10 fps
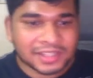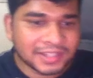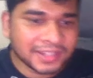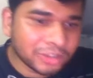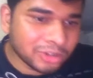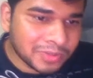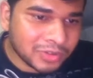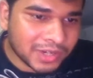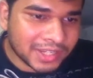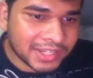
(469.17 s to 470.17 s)
it could be
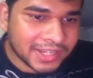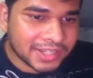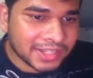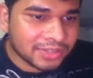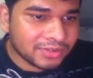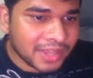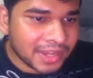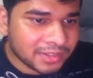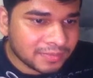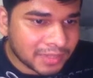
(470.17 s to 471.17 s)
tricky getting into
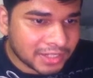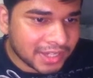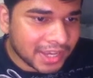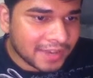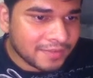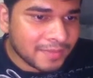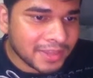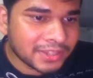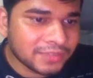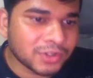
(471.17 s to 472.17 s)
that, but I have a
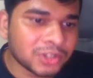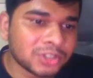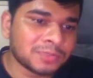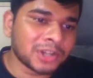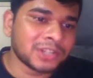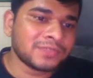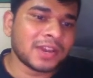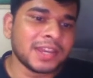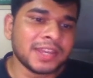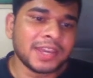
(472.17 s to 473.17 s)
method for
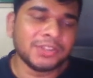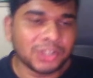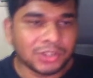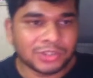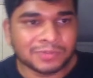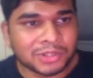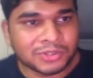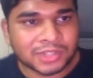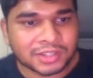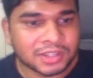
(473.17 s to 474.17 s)
Spotify and YouTube
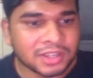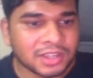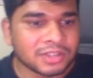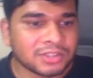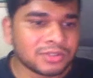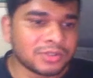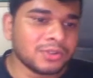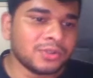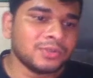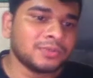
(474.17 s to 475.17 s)
Music.
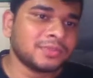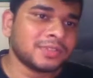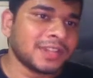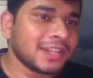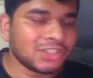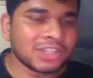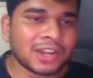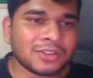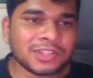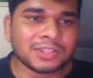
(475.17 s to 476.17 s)
So let's check
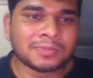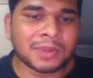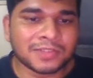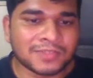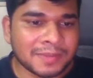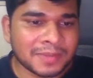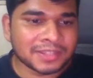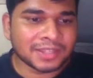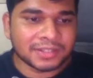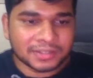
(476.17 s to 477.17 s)
out this Spotify
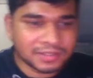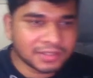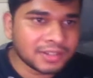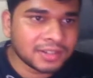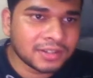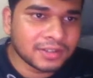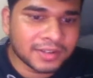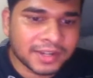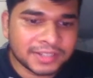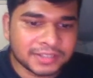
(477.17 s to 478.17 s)
method,
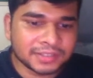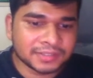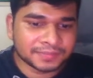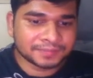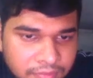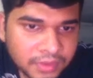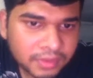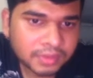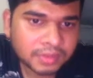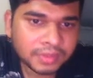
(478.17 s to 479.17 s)
right?
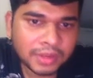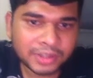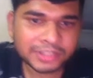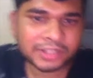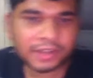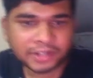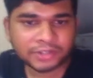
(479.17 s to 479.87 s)
Now what you got to